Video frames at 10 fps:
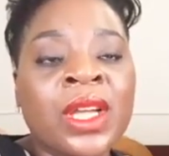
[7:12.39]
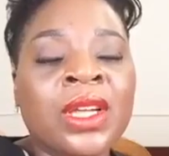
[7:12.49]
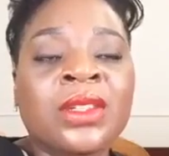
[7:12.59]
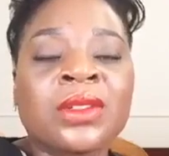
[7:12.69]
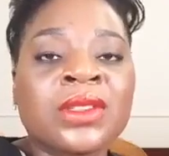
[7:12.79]

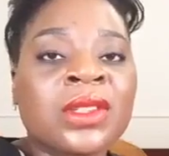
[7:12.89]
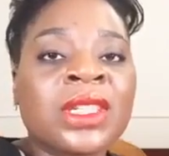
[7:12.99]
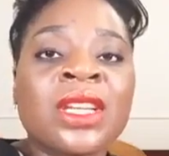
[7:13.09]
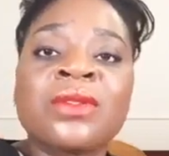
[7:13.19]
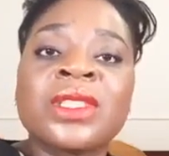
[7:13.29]
Dr. Sandey
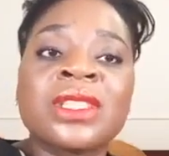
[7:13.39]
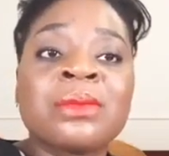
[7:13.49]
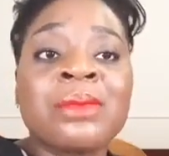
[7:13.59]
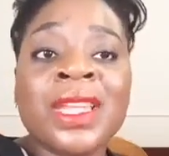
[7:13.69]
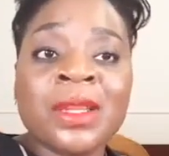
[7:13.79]
has
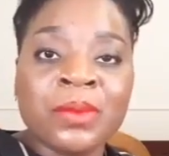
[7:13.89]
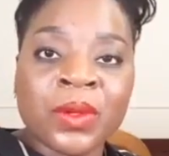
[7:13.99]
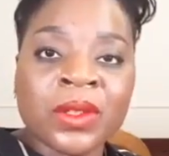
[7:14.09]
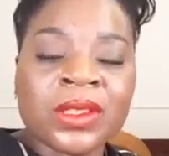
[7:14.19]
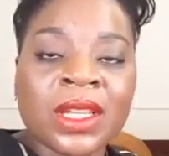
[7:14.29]
written many
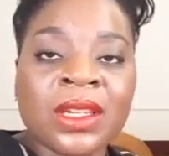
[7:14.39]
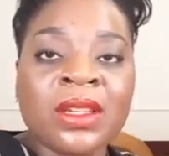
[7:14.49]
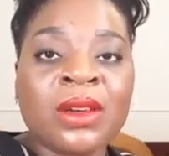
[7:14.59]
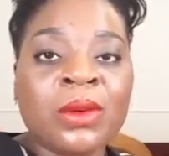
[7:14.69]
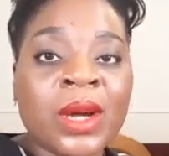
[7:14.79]
books, and
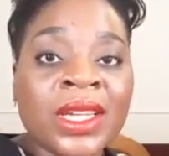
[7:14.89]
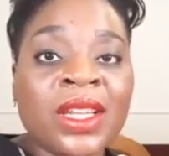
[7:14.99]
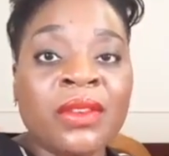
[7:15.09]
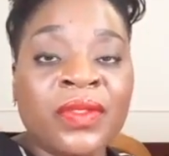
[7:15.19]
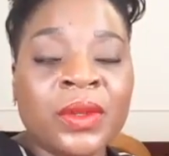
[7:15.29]
quite
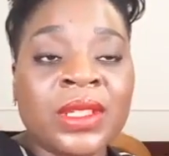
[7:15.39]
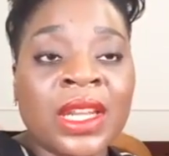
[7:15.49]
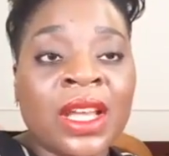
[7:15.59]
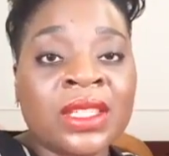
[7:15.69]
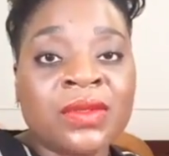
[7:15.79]
a few in the
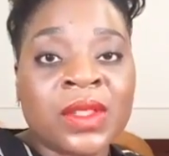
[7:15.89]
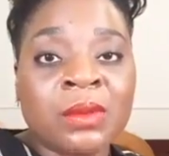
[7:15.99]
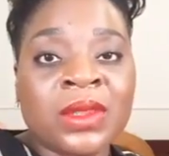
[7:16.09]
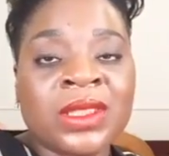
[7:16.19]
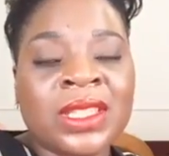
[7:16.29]
last few
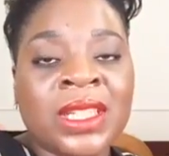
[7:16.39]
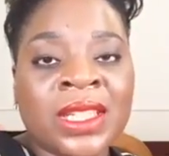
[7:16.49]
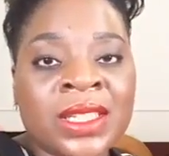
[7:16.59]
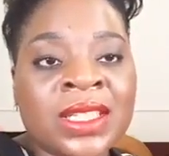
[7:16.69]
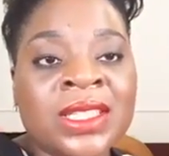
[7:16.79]
months in
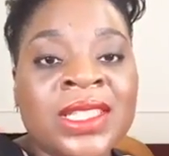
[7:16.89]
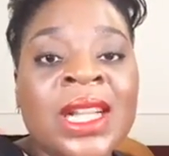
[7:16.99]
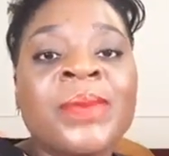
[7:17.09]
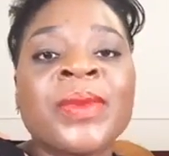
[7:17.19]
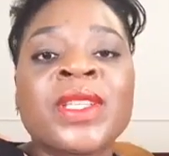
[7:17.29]
English.
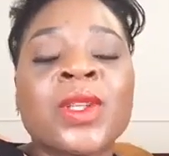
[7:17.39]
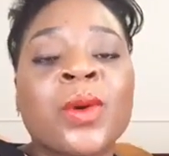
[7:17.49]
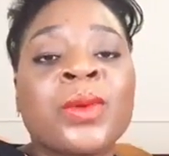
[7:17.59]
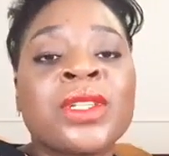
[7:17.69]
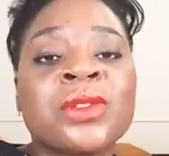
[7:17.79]
So
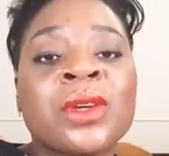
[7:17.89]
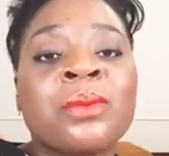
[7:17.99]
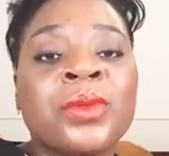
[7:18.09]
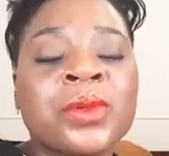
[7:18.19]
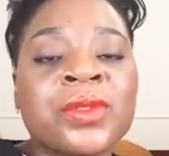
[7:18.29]
we do a
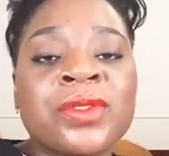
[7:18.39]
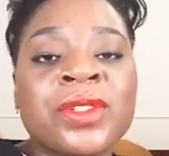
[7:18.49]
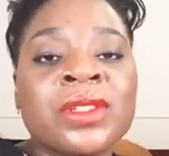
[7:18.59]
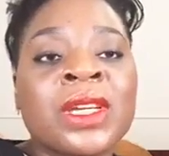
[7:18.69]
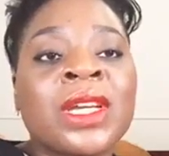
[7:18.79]
book review.